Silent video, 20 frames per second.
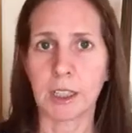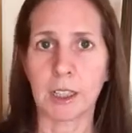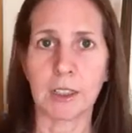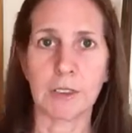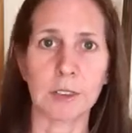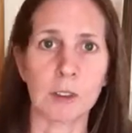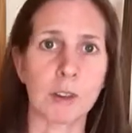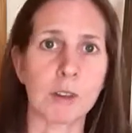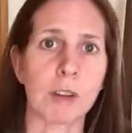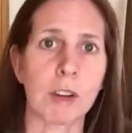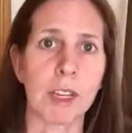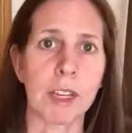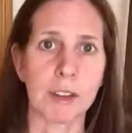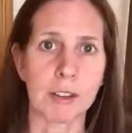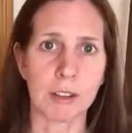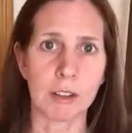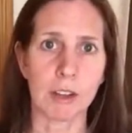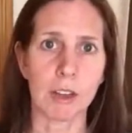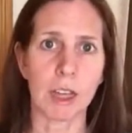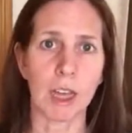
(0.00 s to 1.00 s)
is a
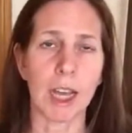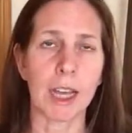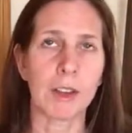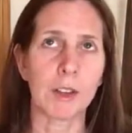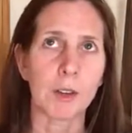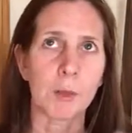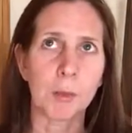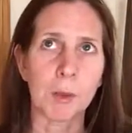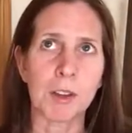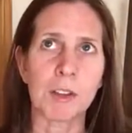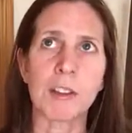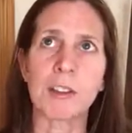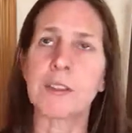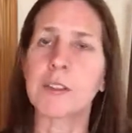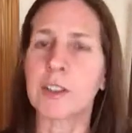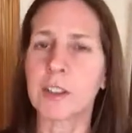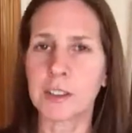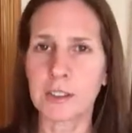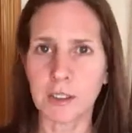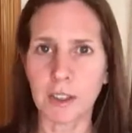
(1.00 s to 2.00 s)
great, and especially
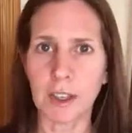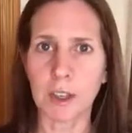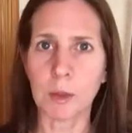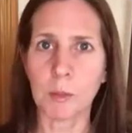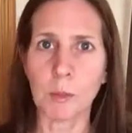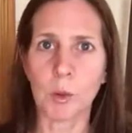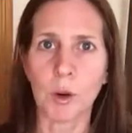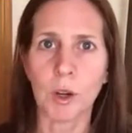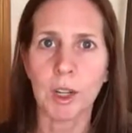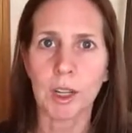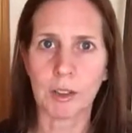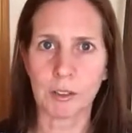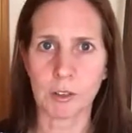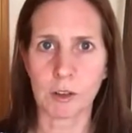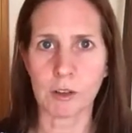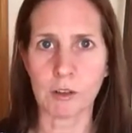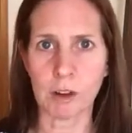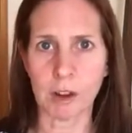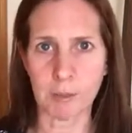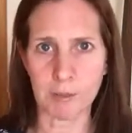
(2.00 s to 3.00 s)
first thing in the morning, it's
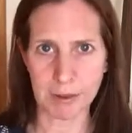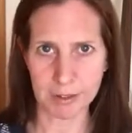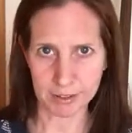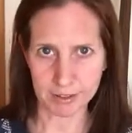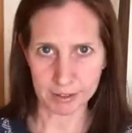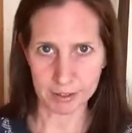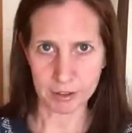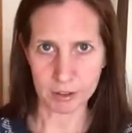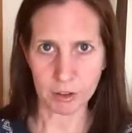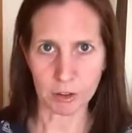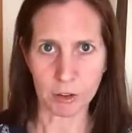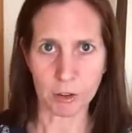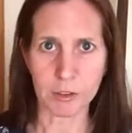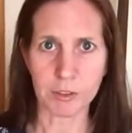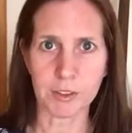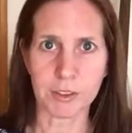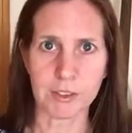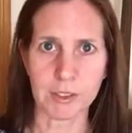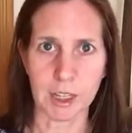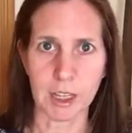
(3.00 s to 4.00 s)
a great way to start
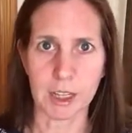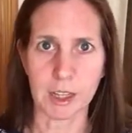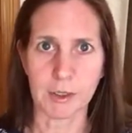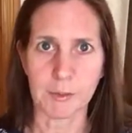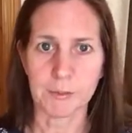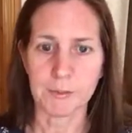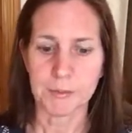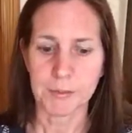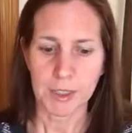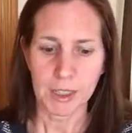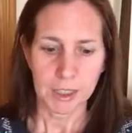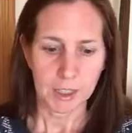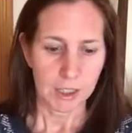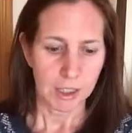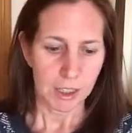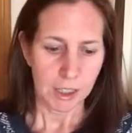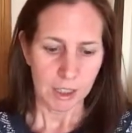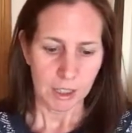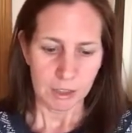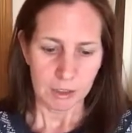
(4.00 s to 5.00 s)
off the day.
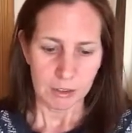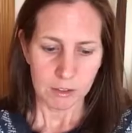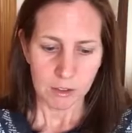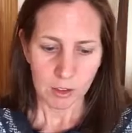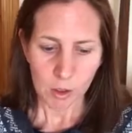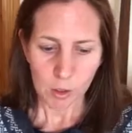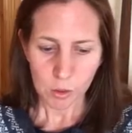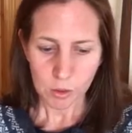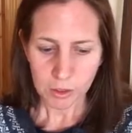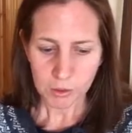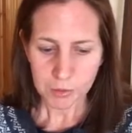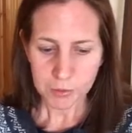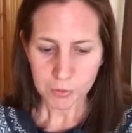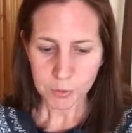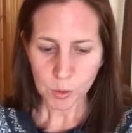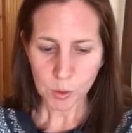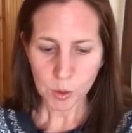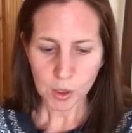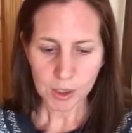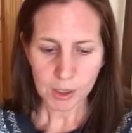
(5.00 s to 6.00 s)
So the
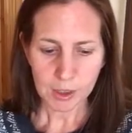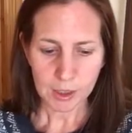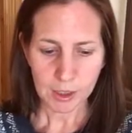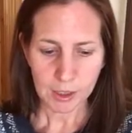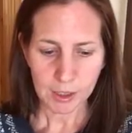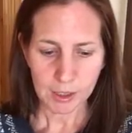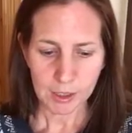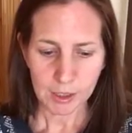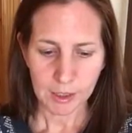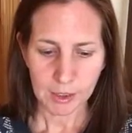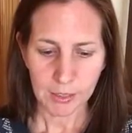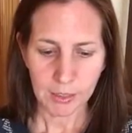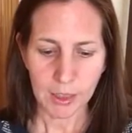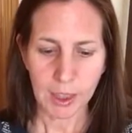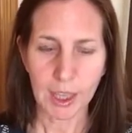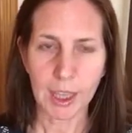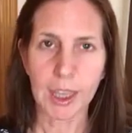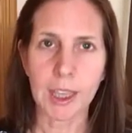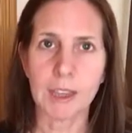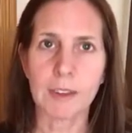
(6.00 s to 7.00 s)
fourth
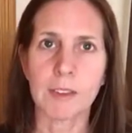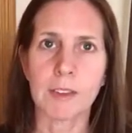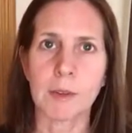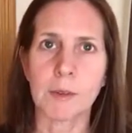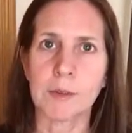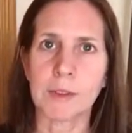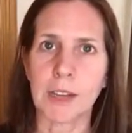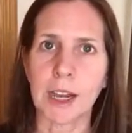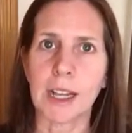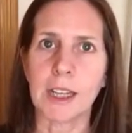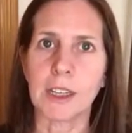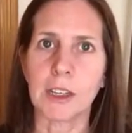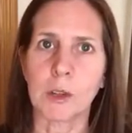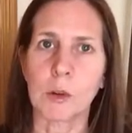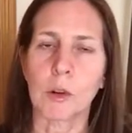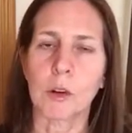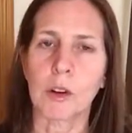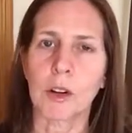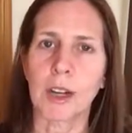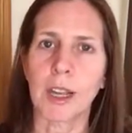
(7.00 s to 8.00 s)
thing is some
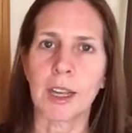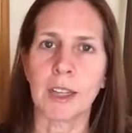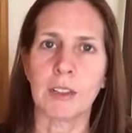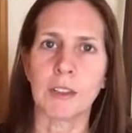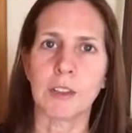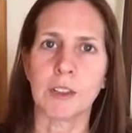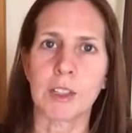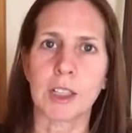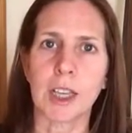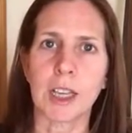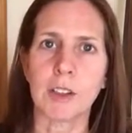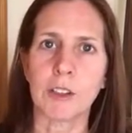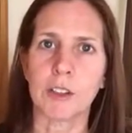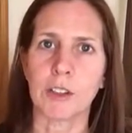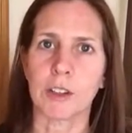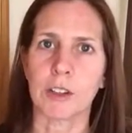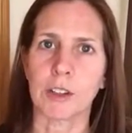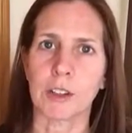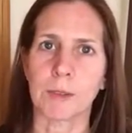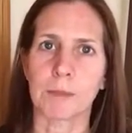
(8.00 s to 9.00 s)
value or
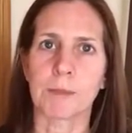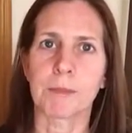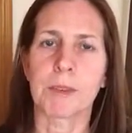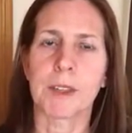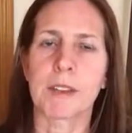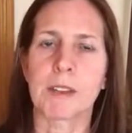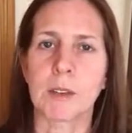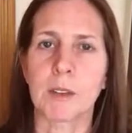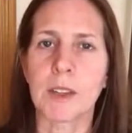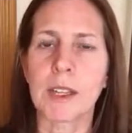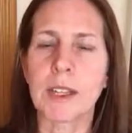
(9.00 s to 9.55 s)
education. So